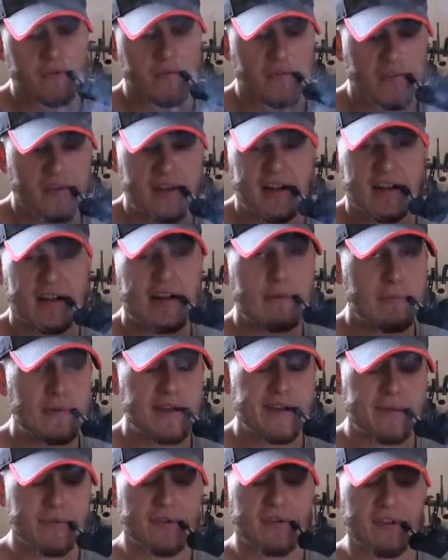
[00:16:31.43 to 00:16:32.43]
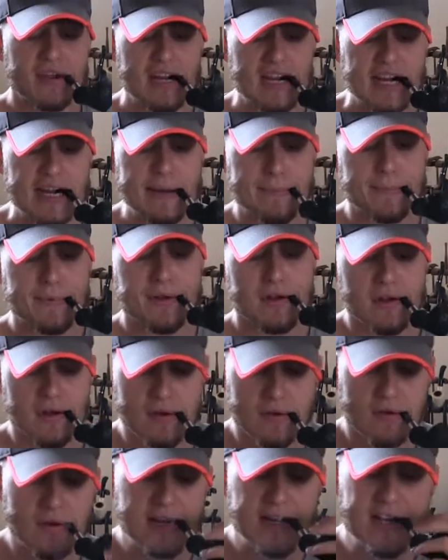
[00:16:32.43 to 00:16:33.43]
I'm saying that place was
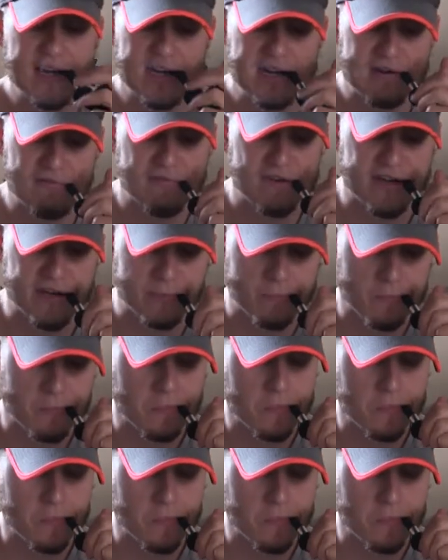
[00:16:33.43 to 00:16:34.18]
absolutely lovely.